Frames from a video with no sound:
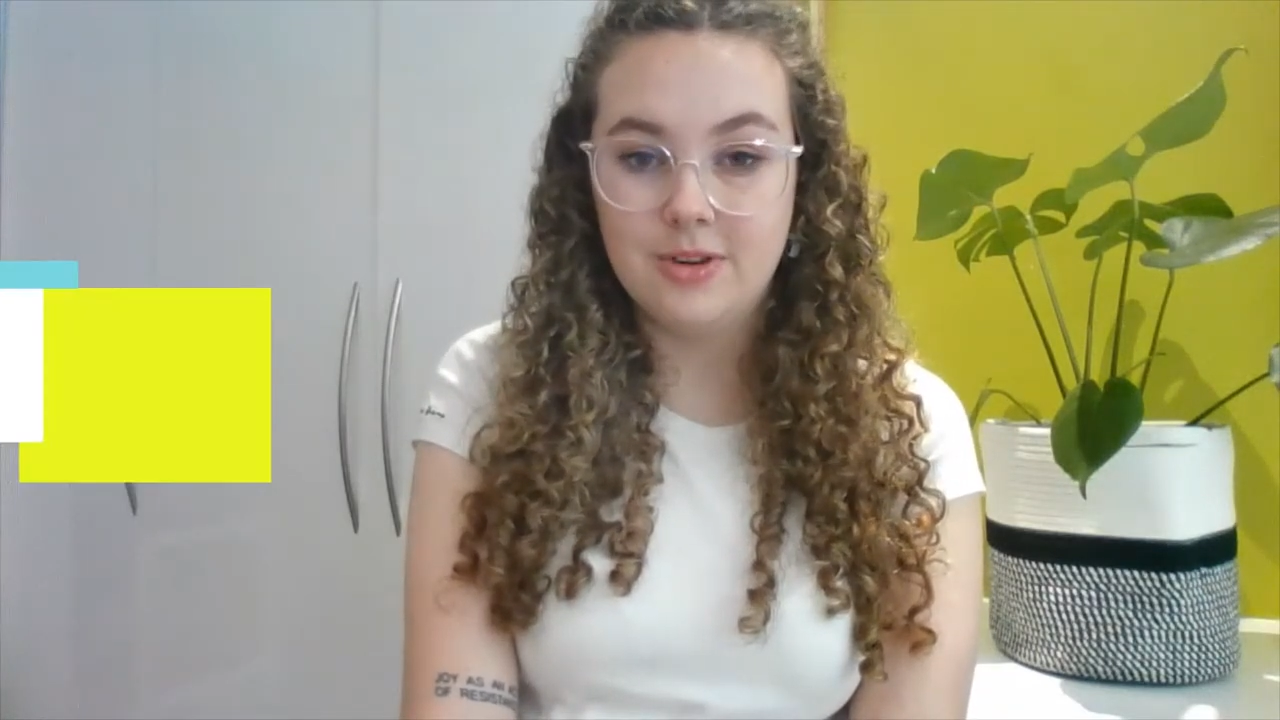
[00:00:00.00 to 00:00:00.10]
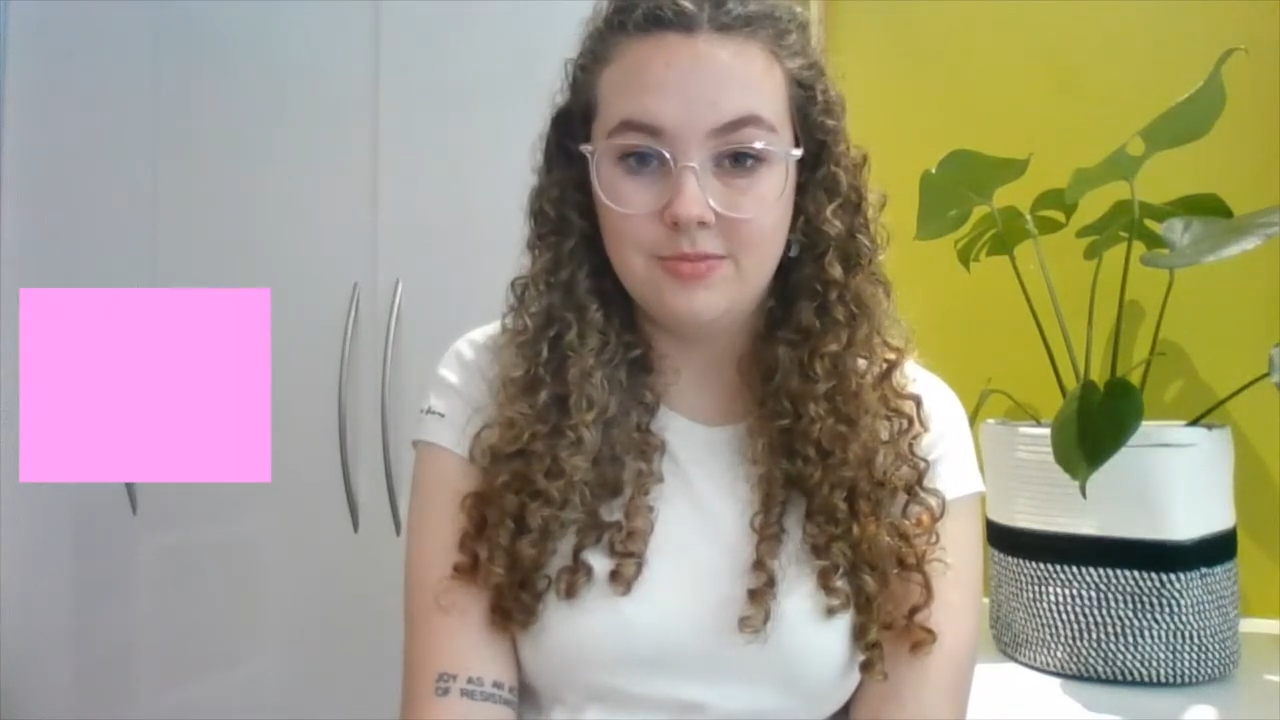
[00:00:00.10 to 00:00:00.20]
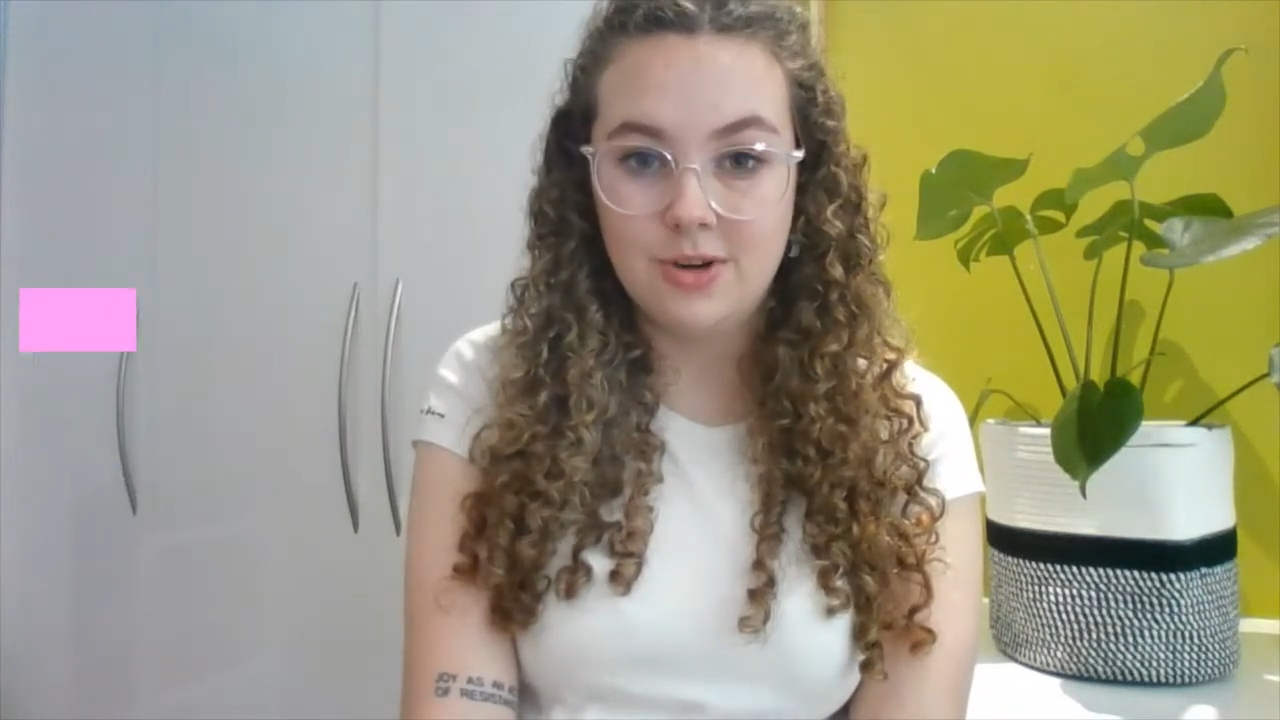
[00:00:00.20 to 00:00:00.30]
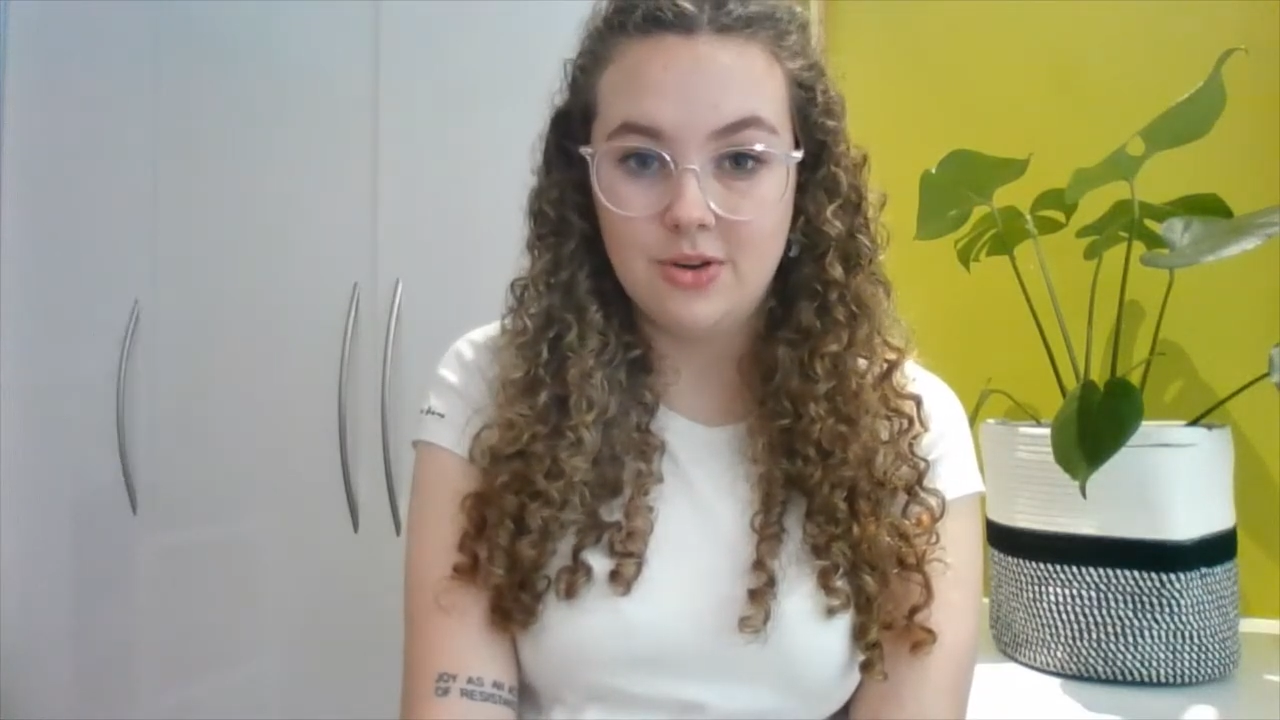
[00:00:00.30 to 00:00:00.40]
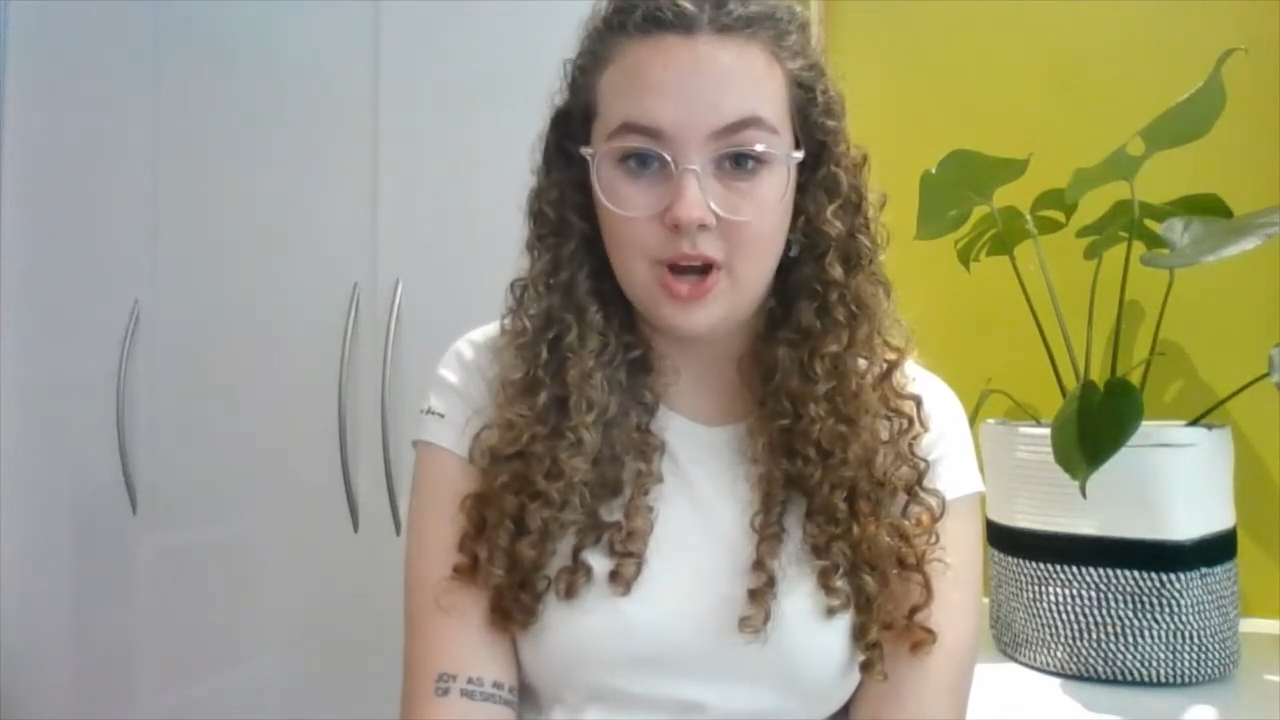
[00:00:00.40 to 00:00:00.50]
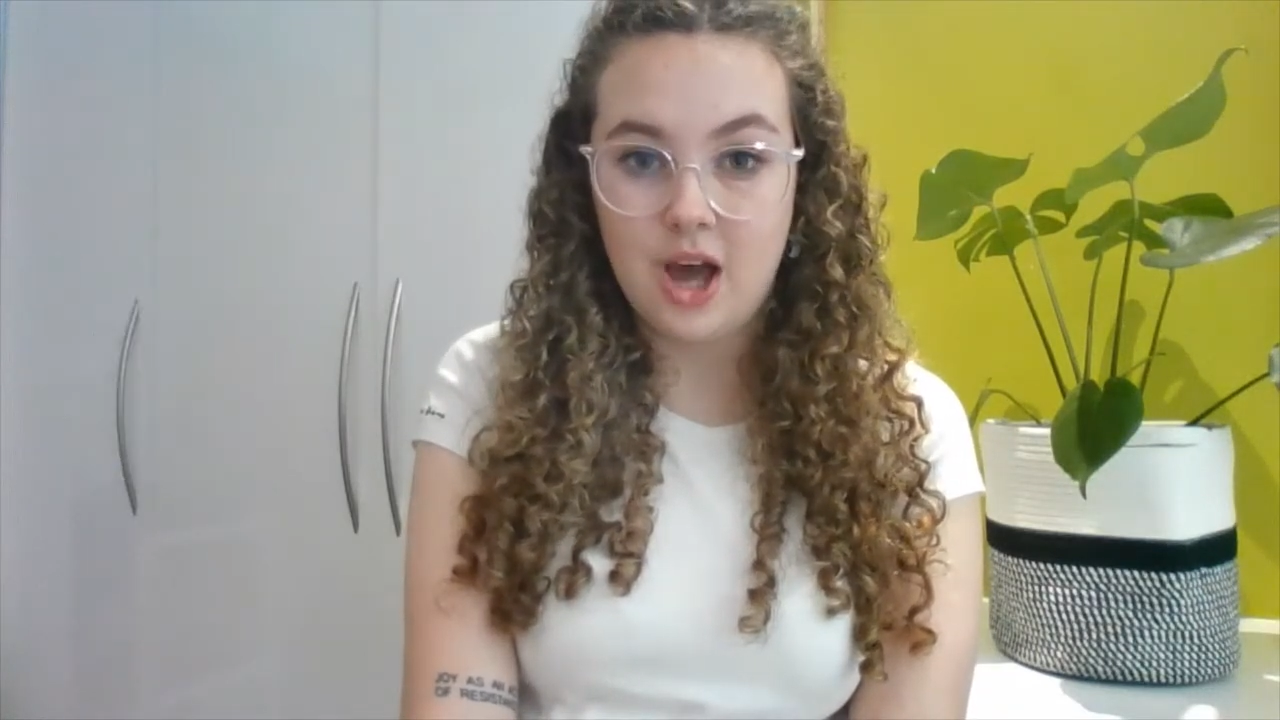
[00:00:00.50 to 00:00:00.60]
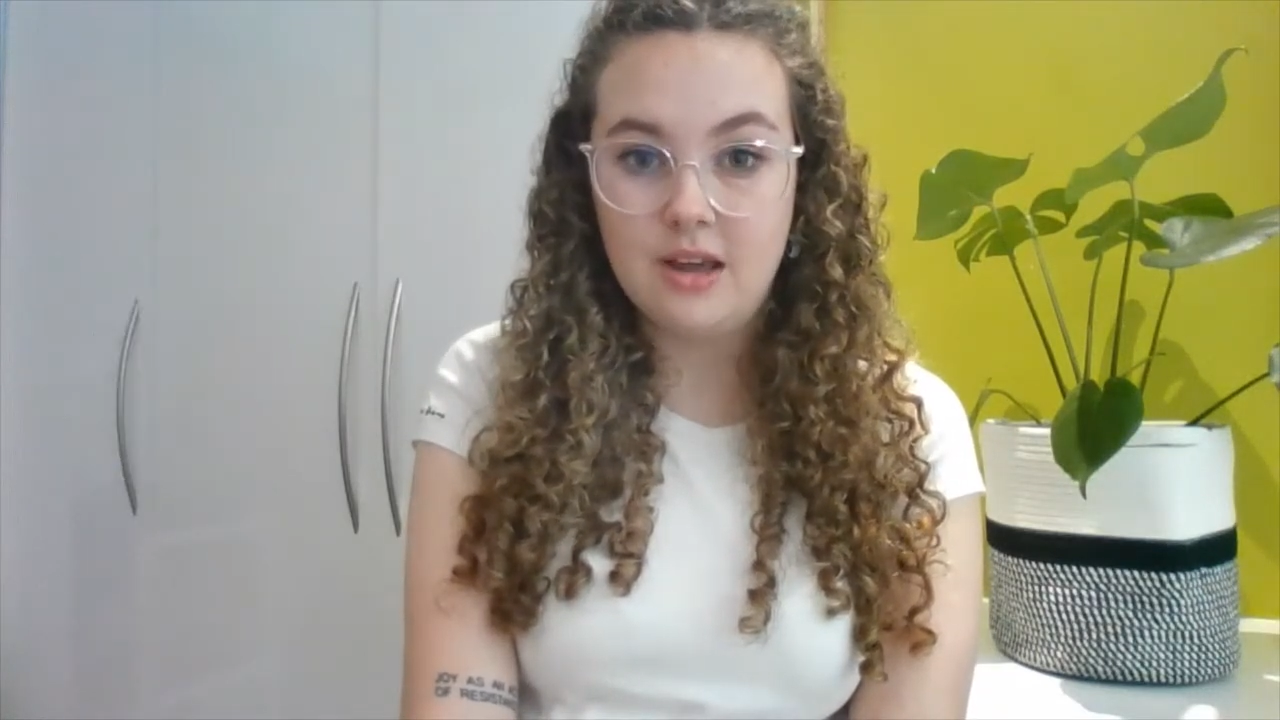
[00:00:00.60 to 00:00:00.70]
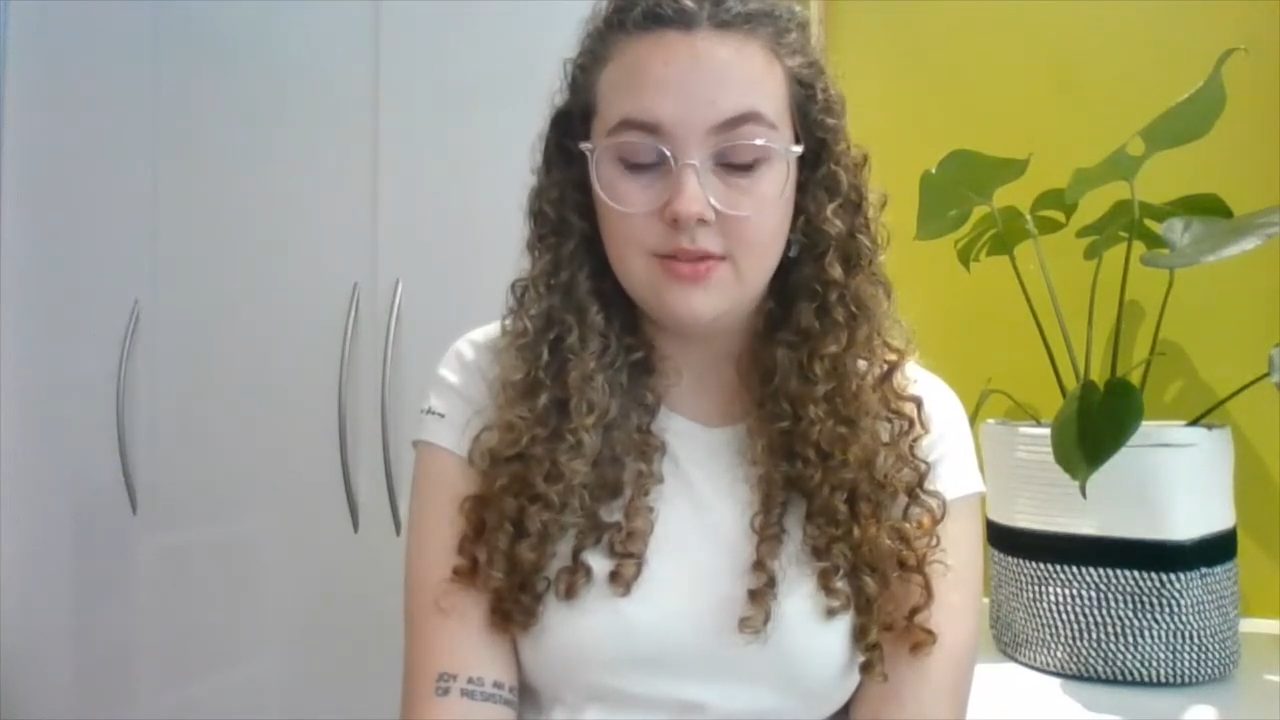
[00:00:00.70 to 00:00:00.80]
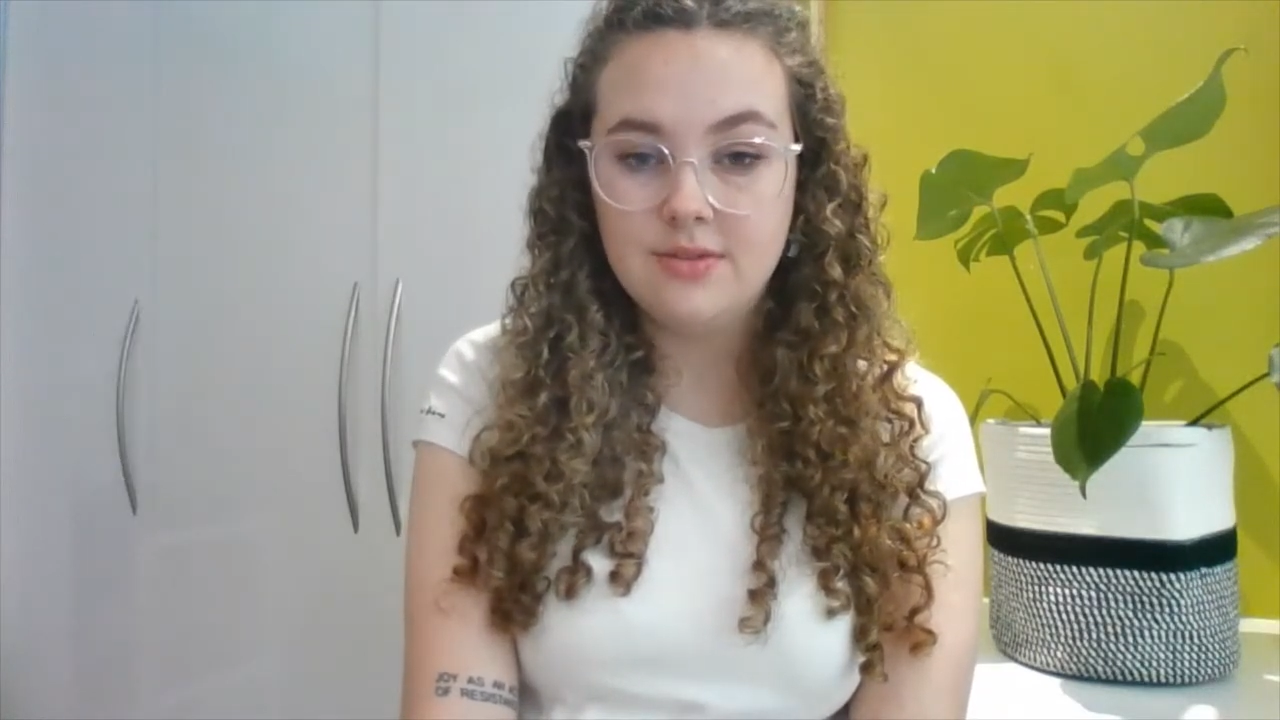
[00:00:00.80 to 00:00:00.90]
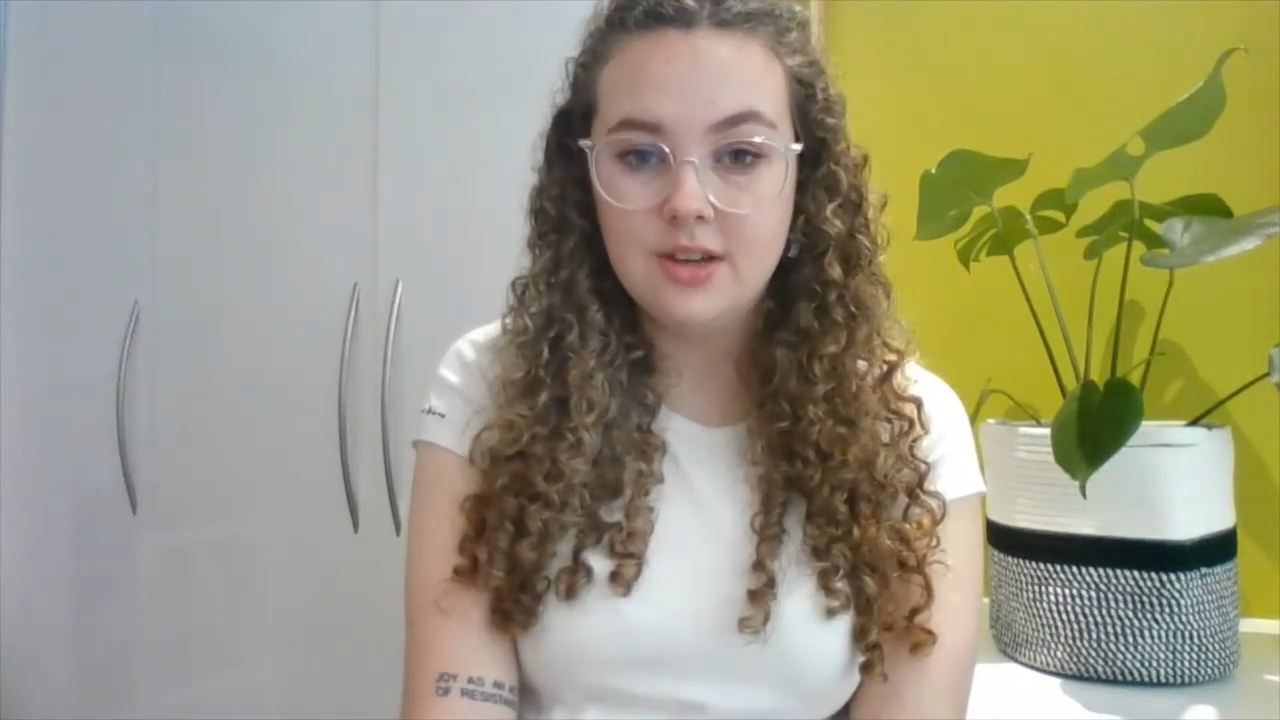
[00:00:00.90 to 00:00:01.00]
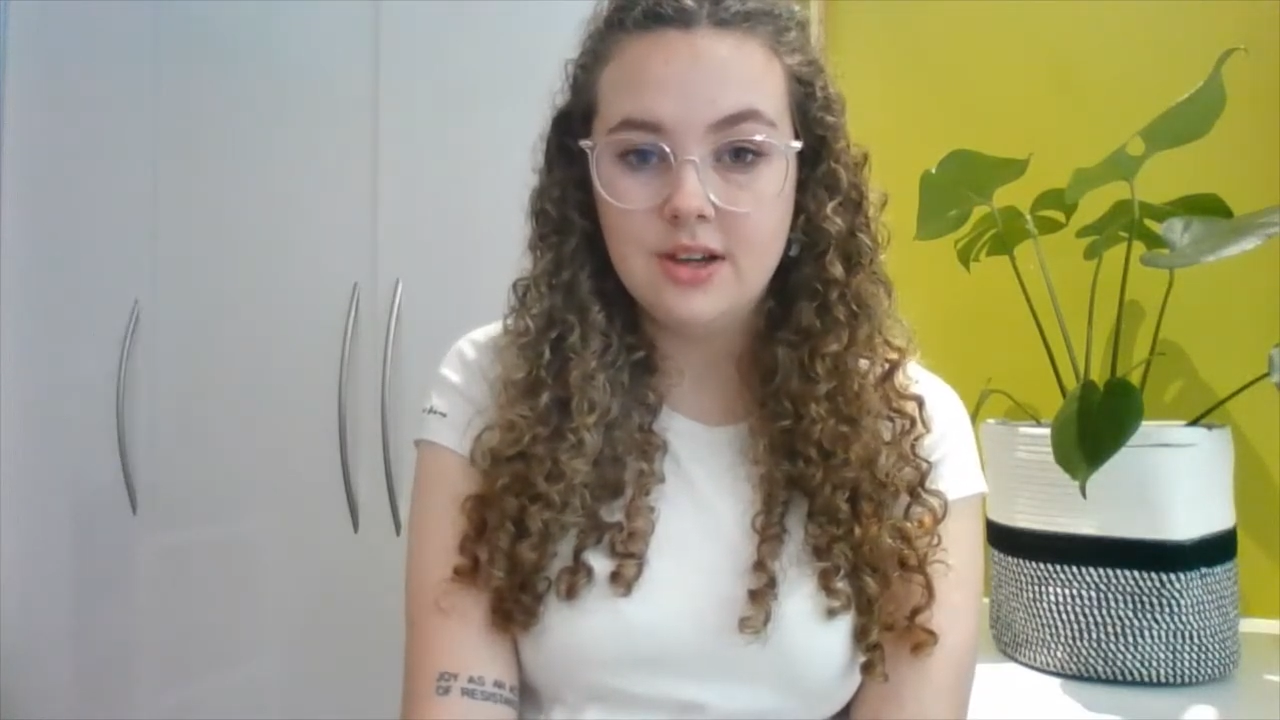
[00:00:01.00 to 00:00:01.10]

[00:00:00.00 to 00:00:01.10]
in real life